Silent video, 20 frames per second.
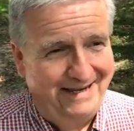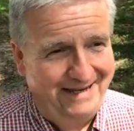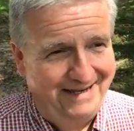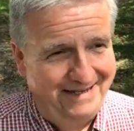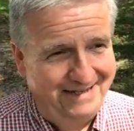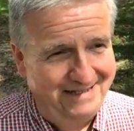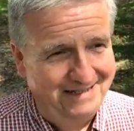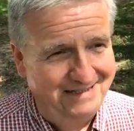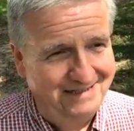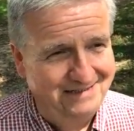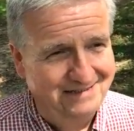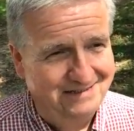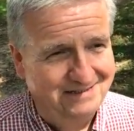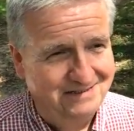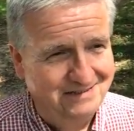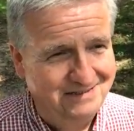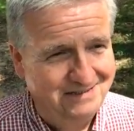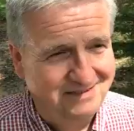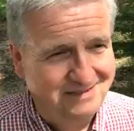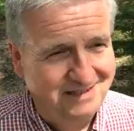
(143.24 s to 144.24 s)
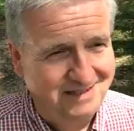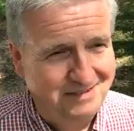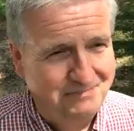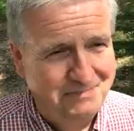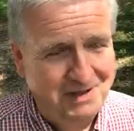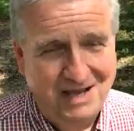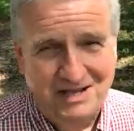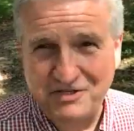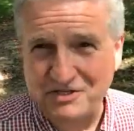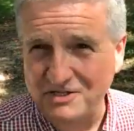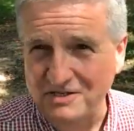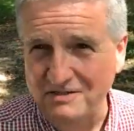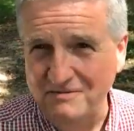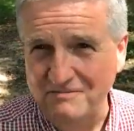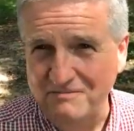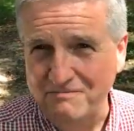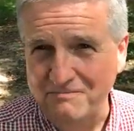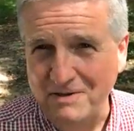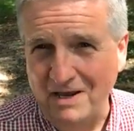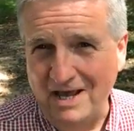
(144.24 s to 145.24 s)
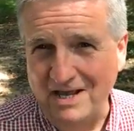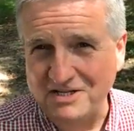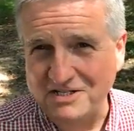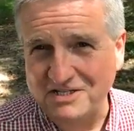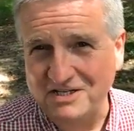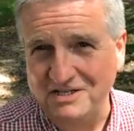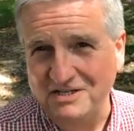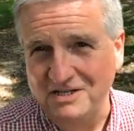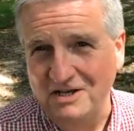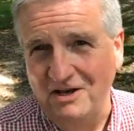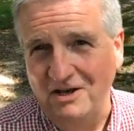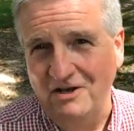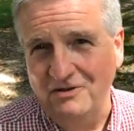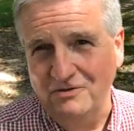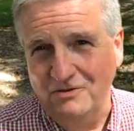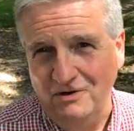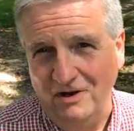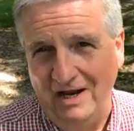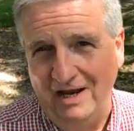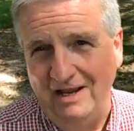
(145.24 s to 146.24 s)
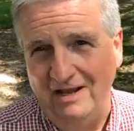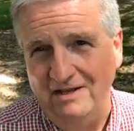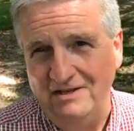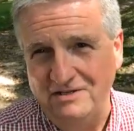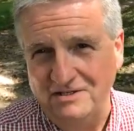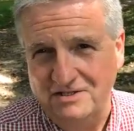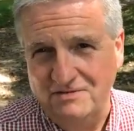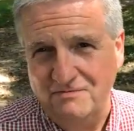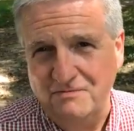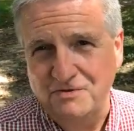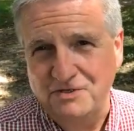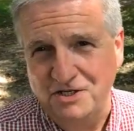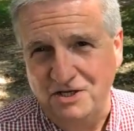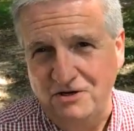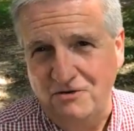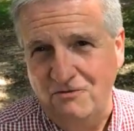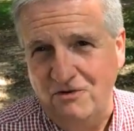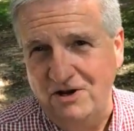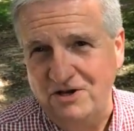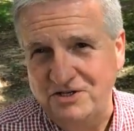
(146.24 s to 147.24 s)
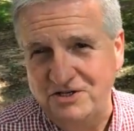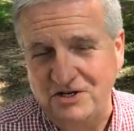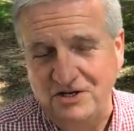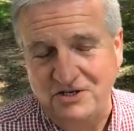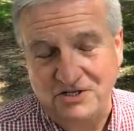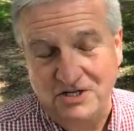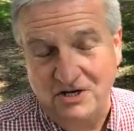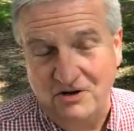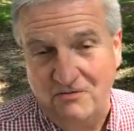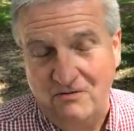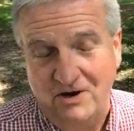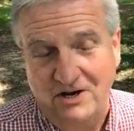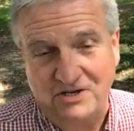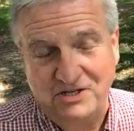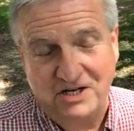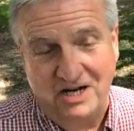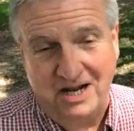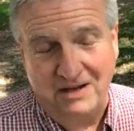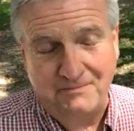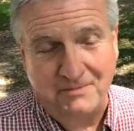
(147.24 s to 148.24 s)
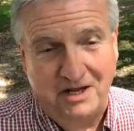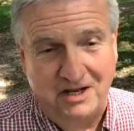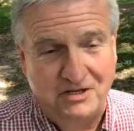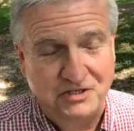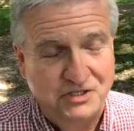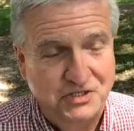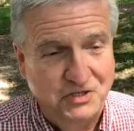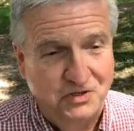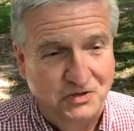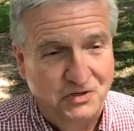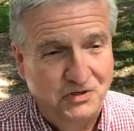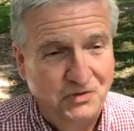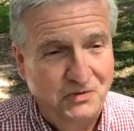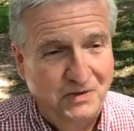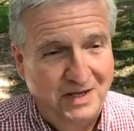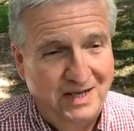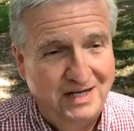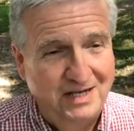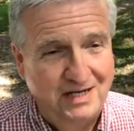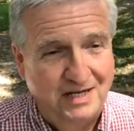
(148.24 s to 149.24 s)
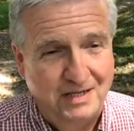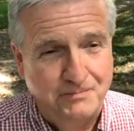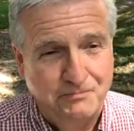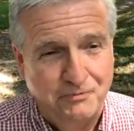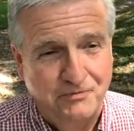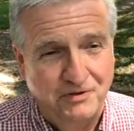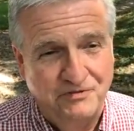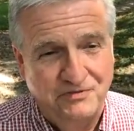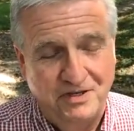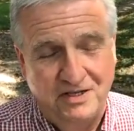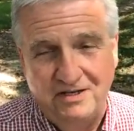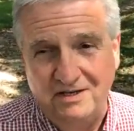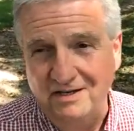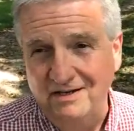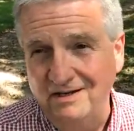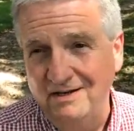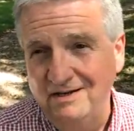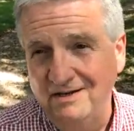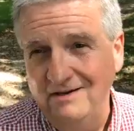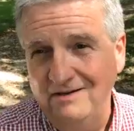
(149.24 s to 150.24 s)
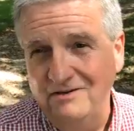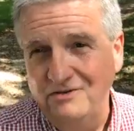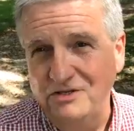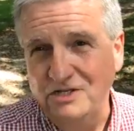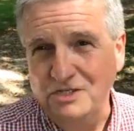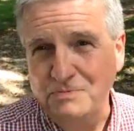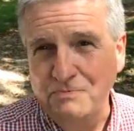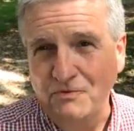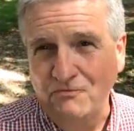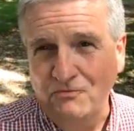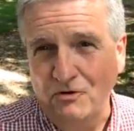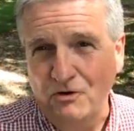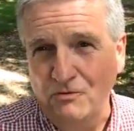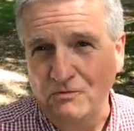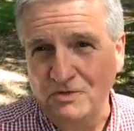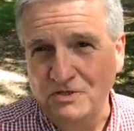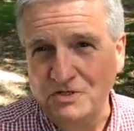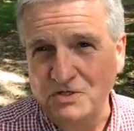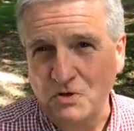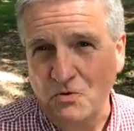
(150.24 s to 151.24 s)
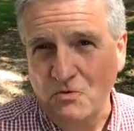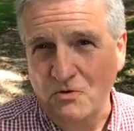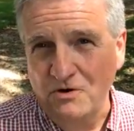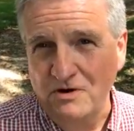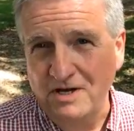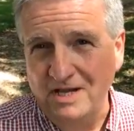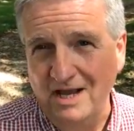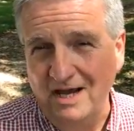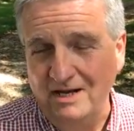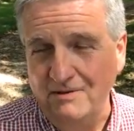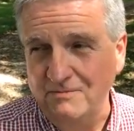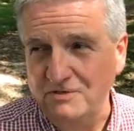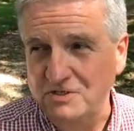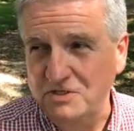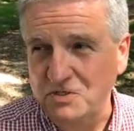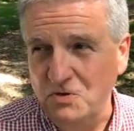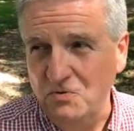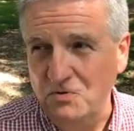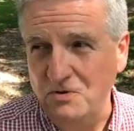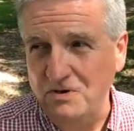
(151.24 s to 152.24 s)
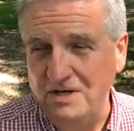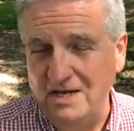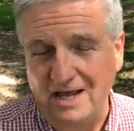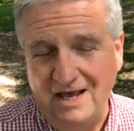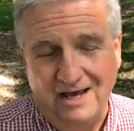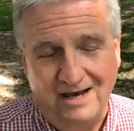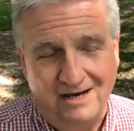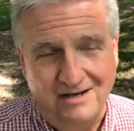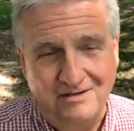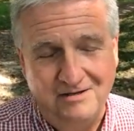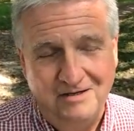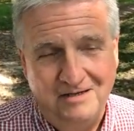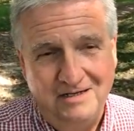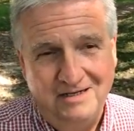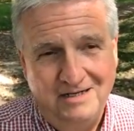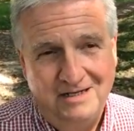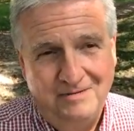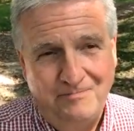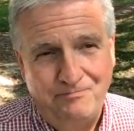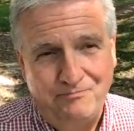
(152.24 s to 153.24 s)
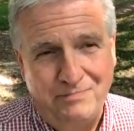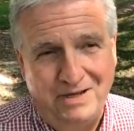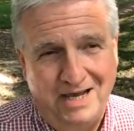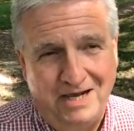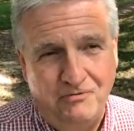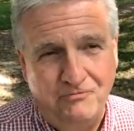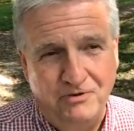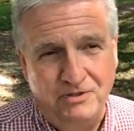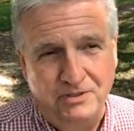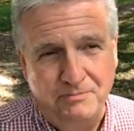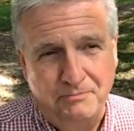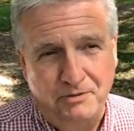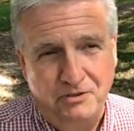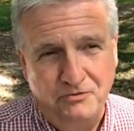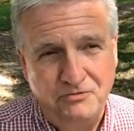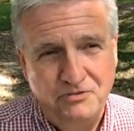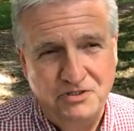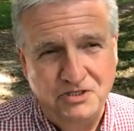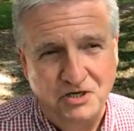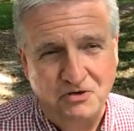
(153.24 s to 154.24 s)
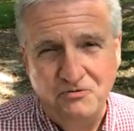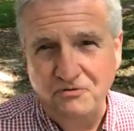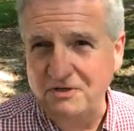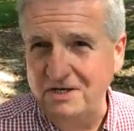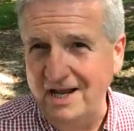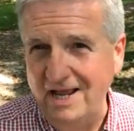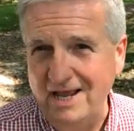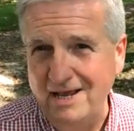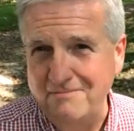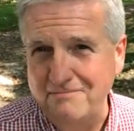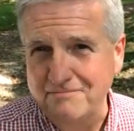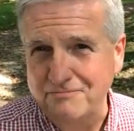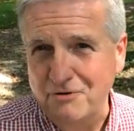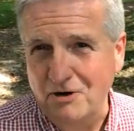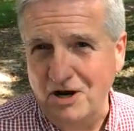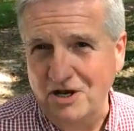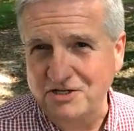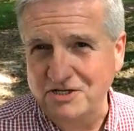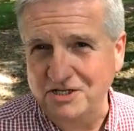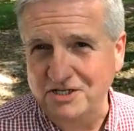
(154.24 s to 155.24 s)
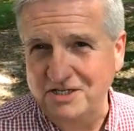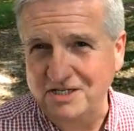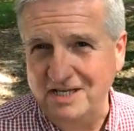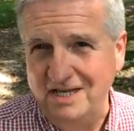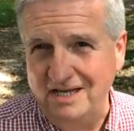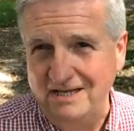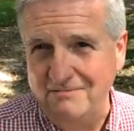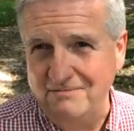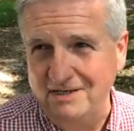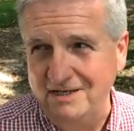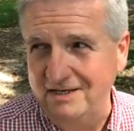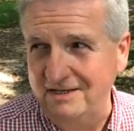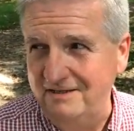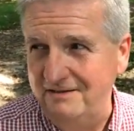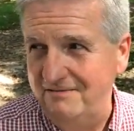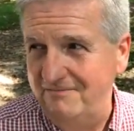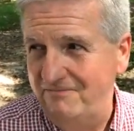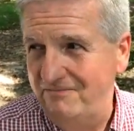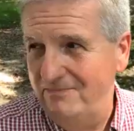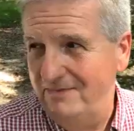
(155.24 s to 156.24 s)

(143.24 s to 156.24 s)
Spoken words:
and the mansion passed into other hands from generation to generation. I'm not sure who ended up with it just before it was torn down. It was torn down back when the Bluestone Dam project came in.